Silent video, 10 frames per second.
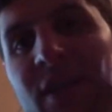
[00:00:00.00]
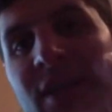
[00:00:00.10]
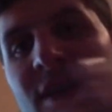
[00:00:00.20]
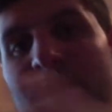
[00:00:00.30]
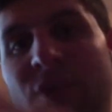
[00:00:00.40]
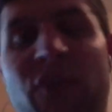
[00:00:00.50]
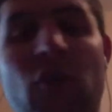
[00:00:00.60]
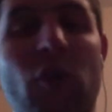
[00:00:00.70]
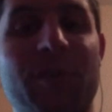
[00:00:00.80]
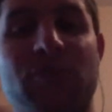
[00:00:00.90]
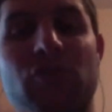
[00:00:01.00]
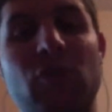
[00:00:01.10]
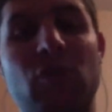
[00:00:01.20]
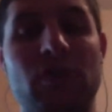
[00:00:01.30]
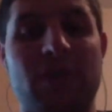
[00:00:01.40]
performance
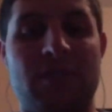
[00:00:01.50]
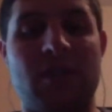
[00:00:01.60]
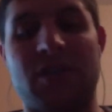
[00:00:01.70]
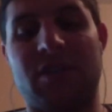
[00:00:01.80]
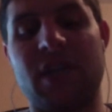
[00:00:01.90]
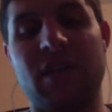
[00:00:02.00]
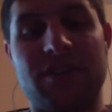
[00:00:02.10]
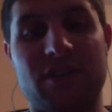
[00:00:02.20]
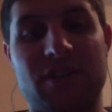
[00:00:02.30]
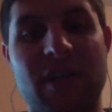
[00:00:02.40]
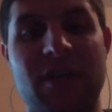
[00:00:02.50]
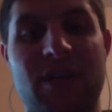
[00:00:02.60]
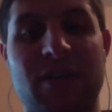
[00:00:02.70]
role is Dr. Kelly Starrett and Dr.